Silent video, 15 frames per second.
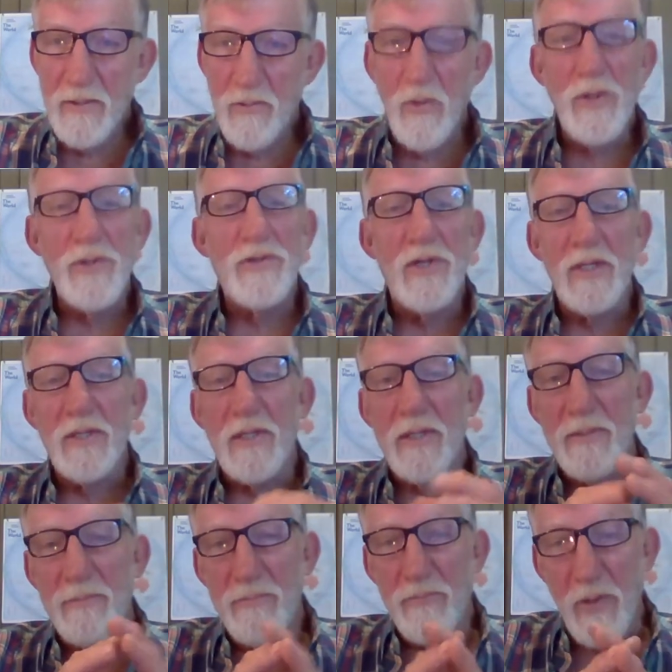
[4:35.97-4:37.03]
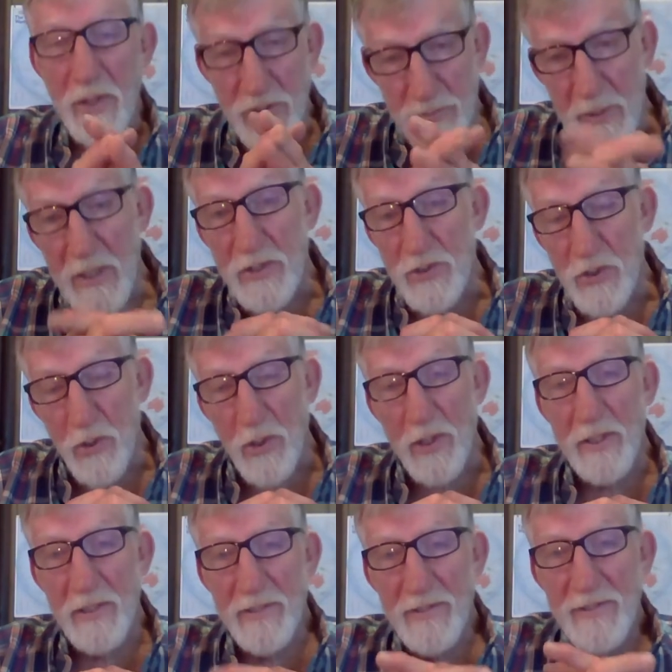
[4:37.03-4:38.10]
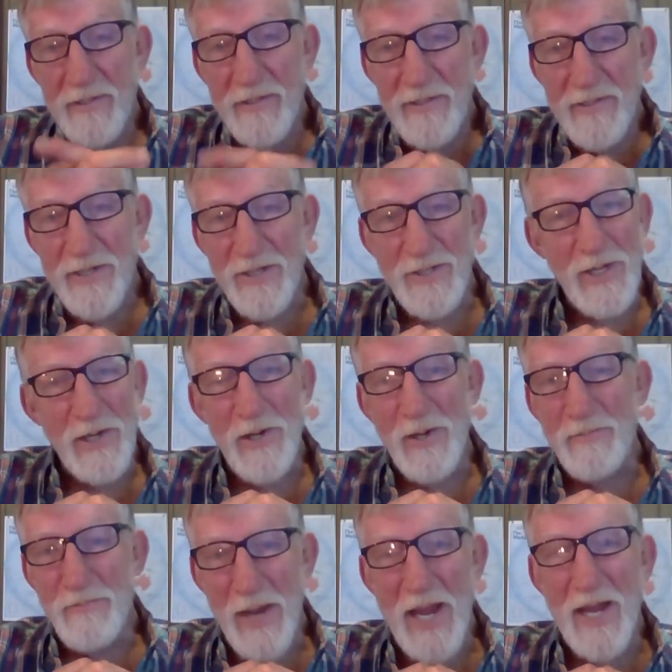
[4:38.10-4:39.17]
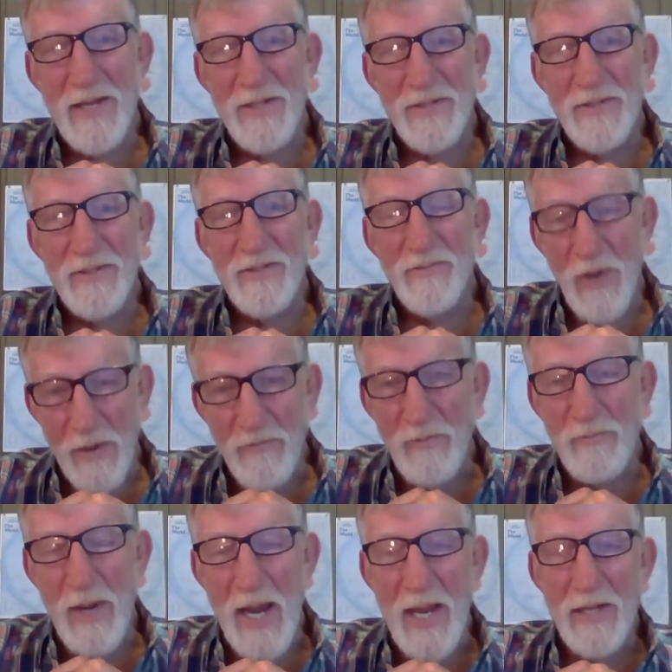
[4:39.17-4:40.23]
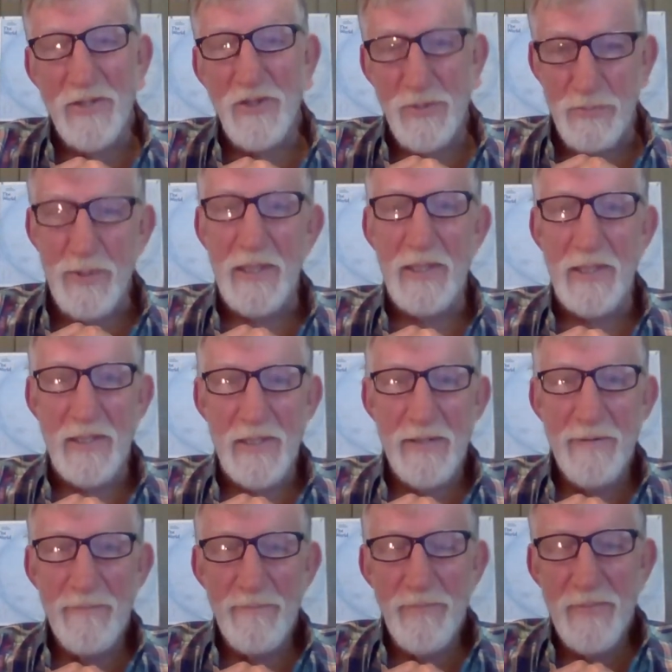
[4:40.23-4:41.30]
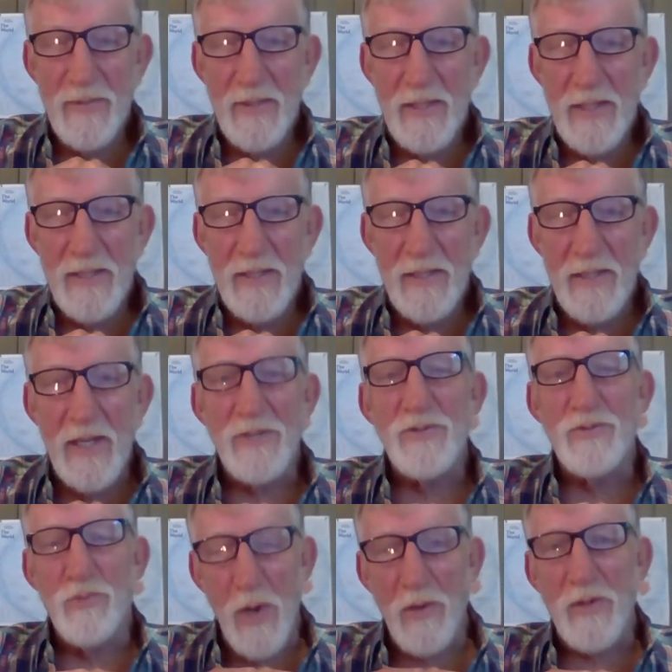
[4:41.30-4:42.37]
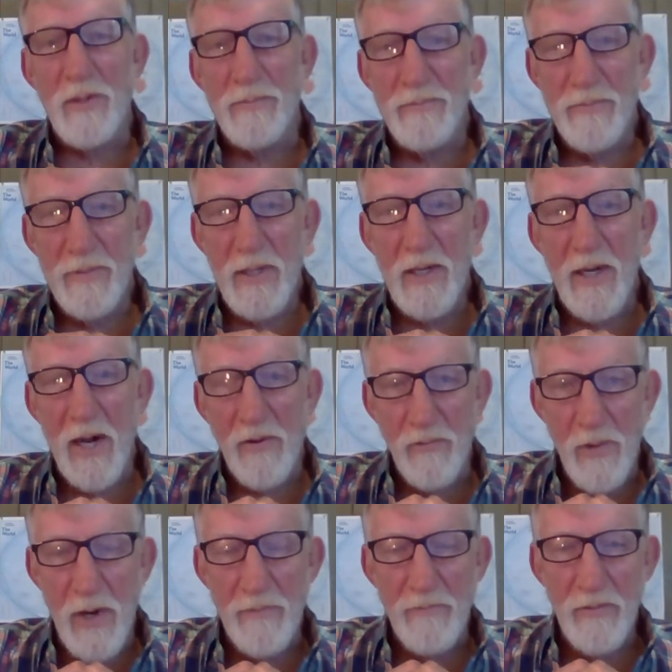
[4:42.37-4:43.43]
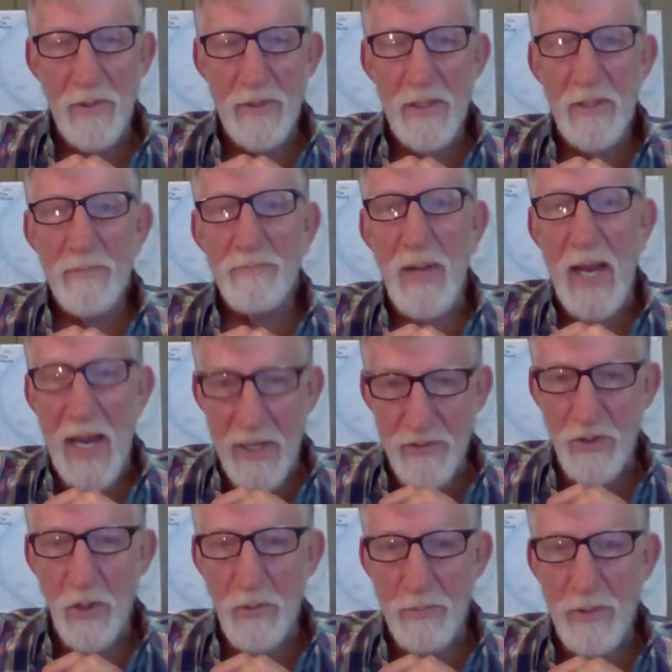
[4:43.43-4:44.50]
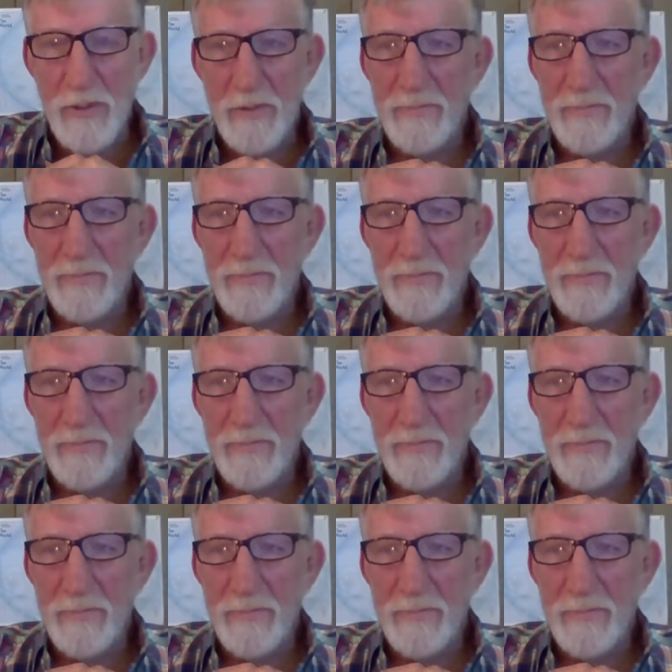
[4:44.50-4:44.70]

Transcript: One thing that brings me joy is hearing Reverend Pat speak. Let's welcome our Reverend Pat Jobe.